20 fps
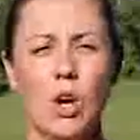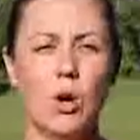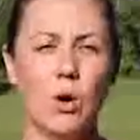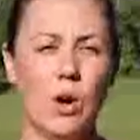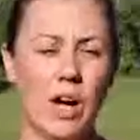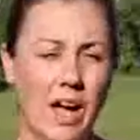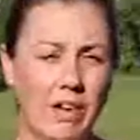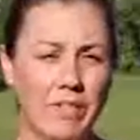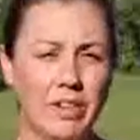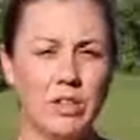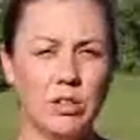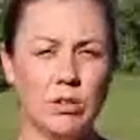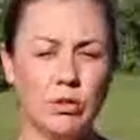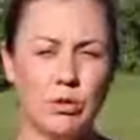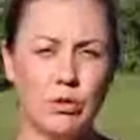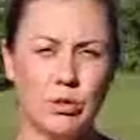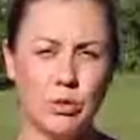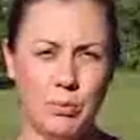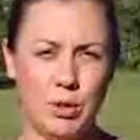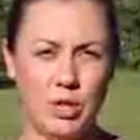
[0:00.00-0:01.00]
or having
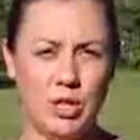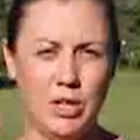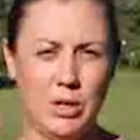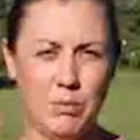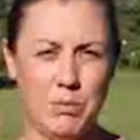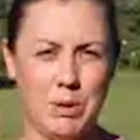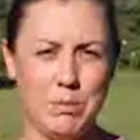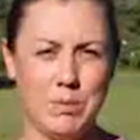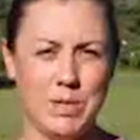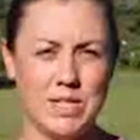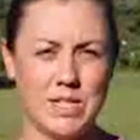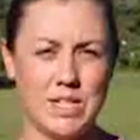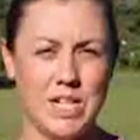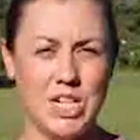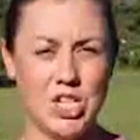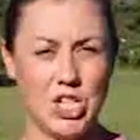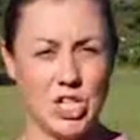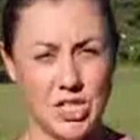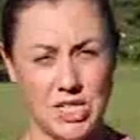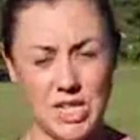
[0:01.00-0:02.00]
local community members
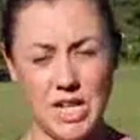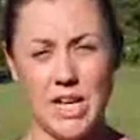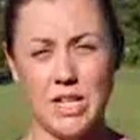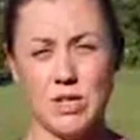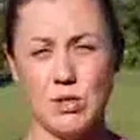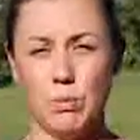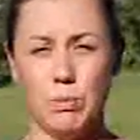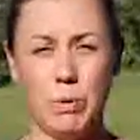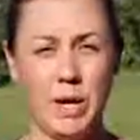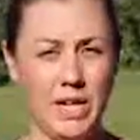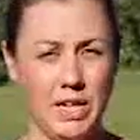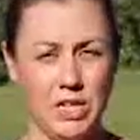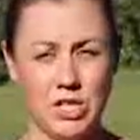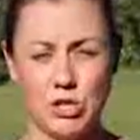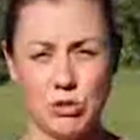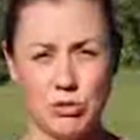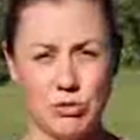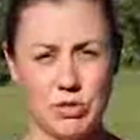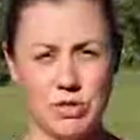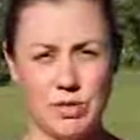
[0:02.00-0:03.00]
teaching dance or painting
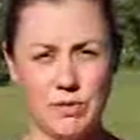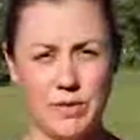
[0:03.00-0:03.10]
children's